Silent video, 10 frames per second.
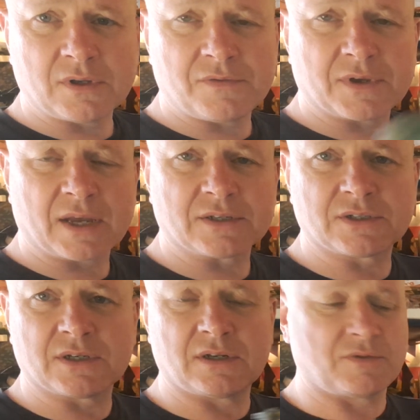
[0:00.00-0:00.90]
If you can
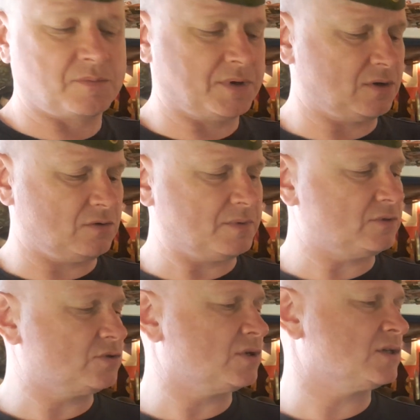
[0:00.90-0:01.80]
see it, if you pick it up, I'm
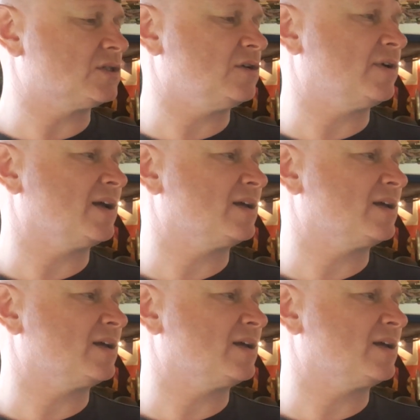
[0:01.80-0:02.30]
just trying to see if I can